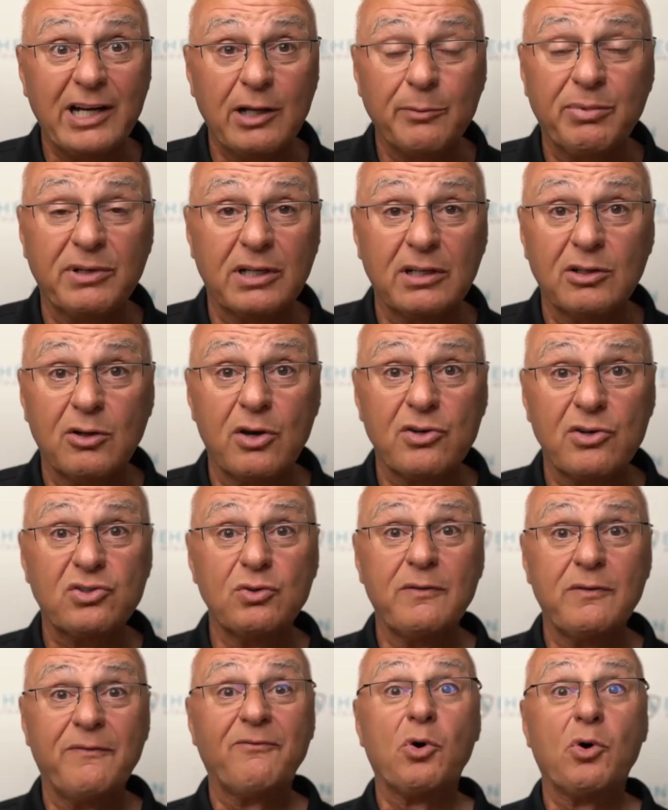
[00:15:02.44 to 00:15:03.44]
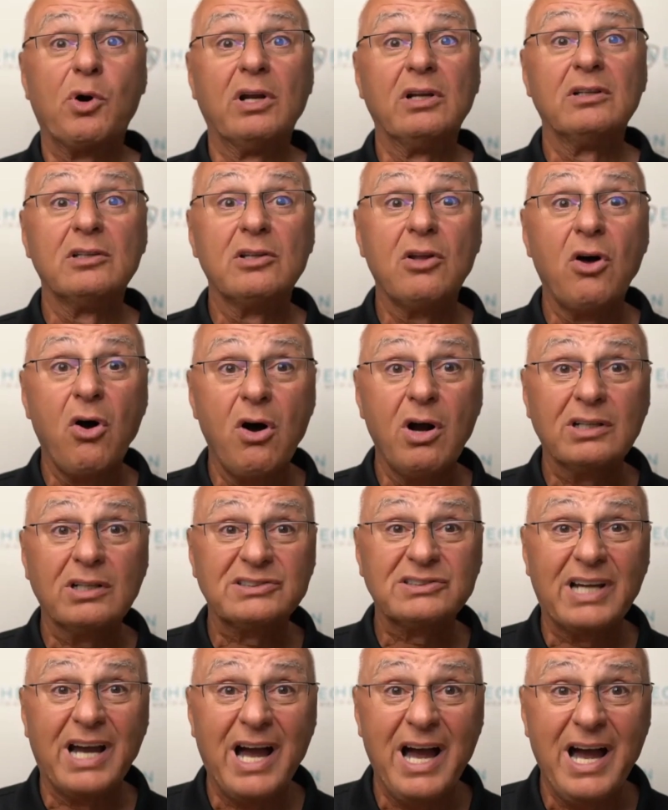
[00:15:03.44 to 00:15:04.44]
up in a lawsuit for a long
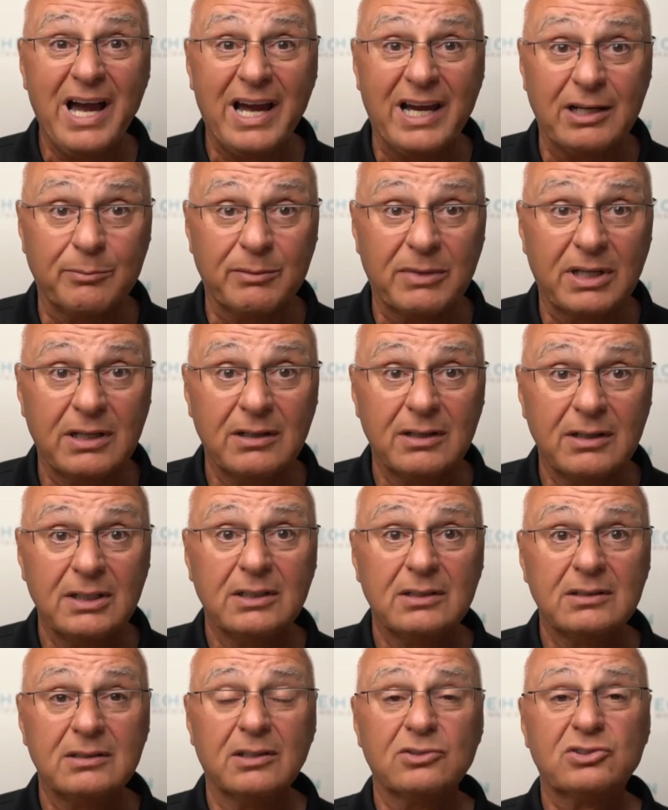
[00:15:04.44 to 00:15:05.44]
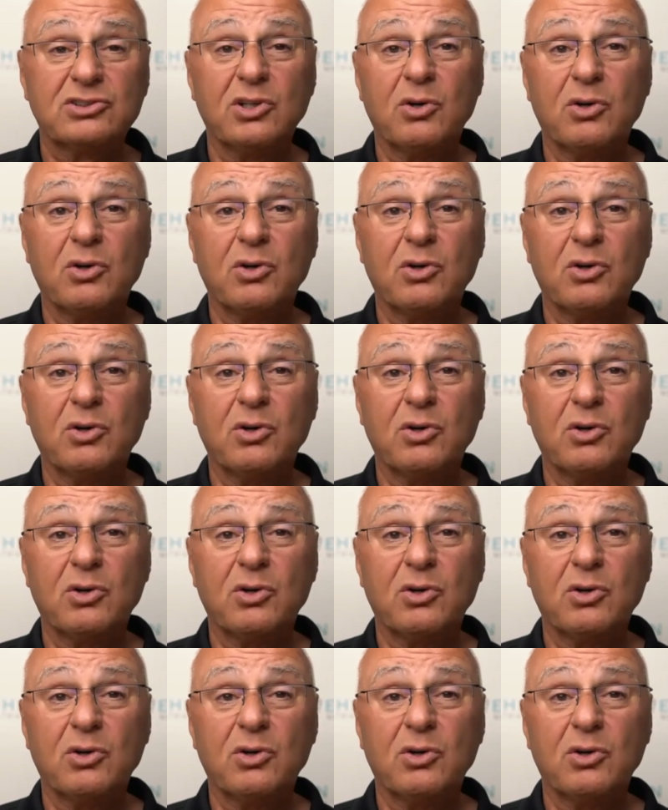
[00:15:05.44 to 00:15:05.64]
time. So